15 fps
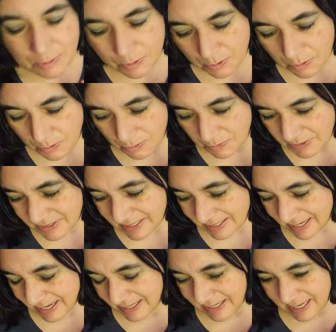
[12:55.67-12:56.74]
what did
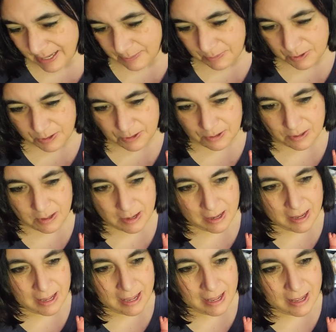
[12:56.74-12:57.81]
I name her?
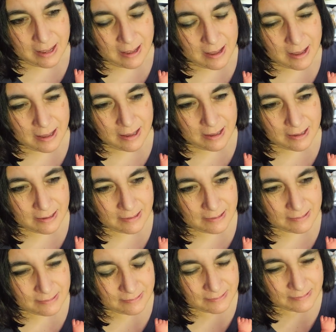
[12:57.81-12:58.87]
I
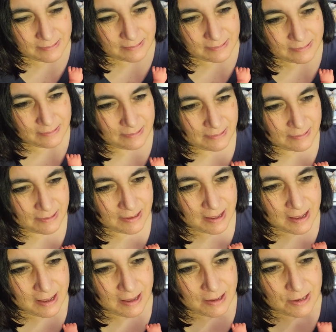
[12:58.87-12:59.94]

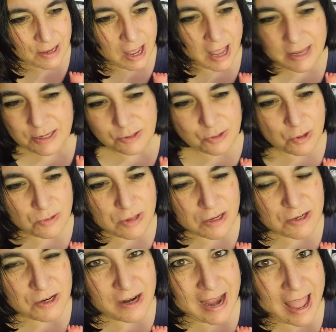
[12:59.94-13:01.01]
no
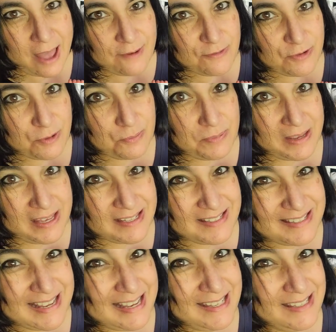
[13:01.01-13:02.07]
longer have her
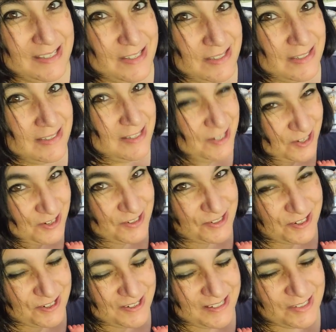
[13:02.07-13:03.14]
because I turned
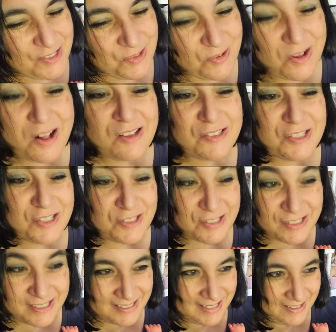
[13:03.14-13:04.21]
her into an
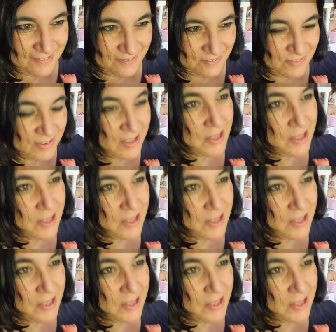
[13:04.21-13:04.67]
alternative.